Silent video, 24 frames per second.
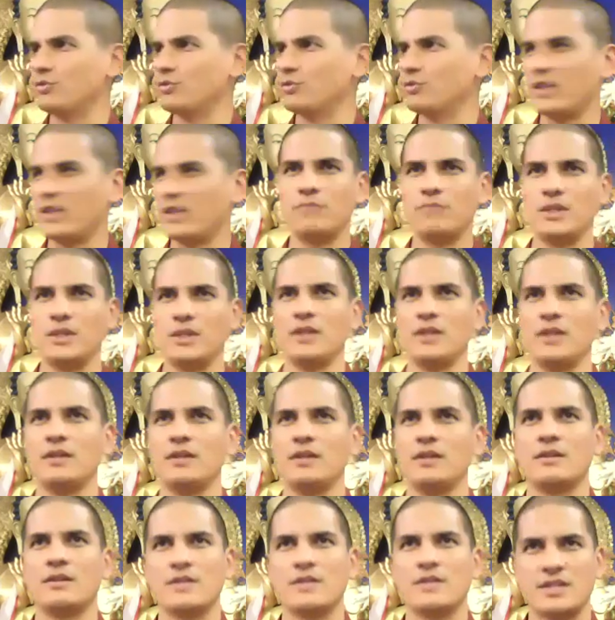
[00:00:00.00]
give me
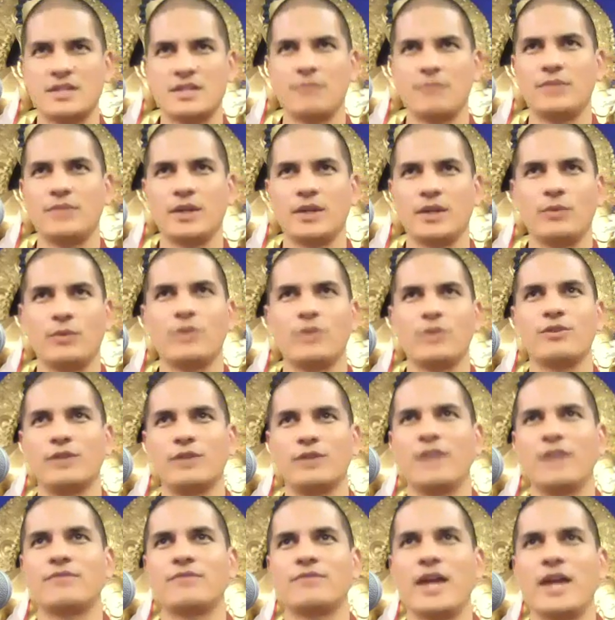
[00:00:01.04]
something with your
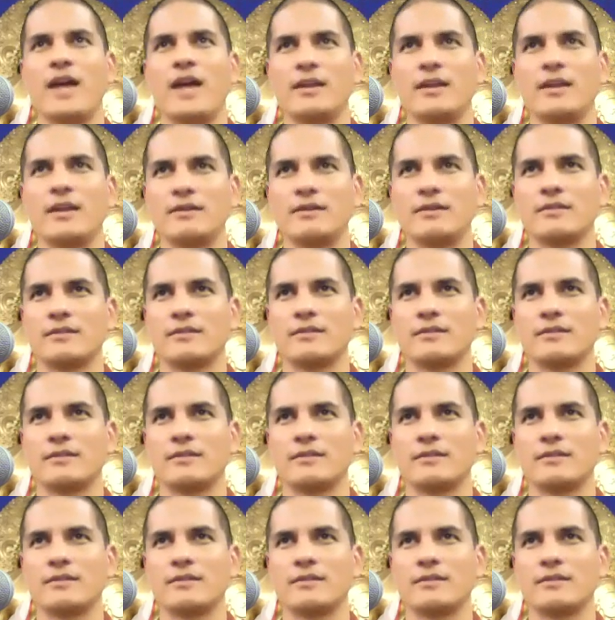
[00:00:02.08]
left hand?